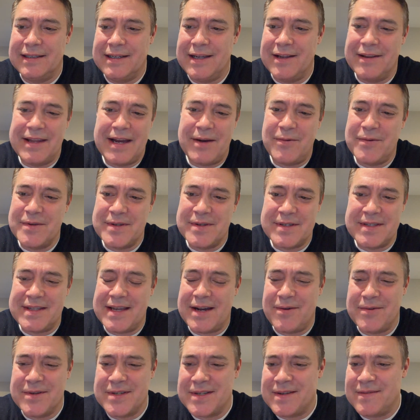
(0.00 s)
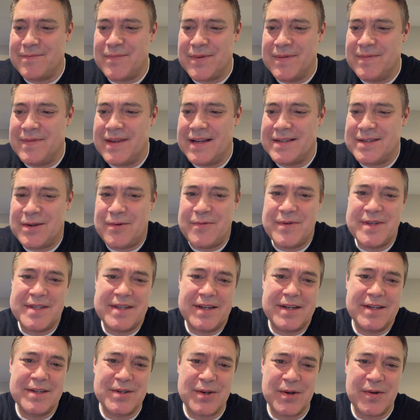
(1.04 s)
Yeah, that's always the
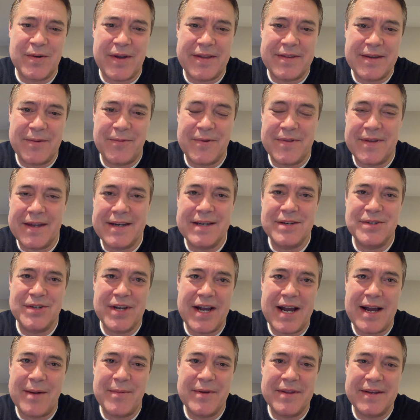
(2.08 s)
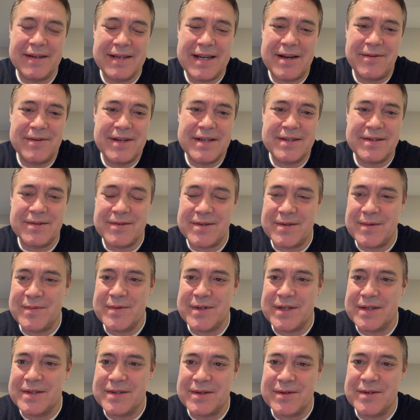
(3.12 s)
concern. I think with any job, I think nowadays there's so
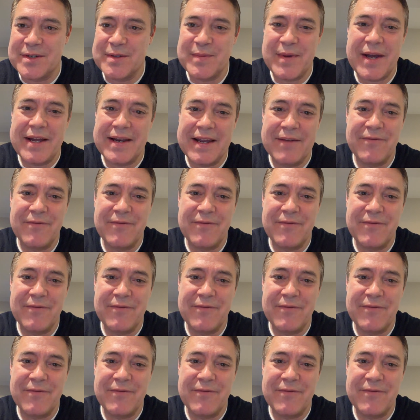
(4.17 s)
much concerns about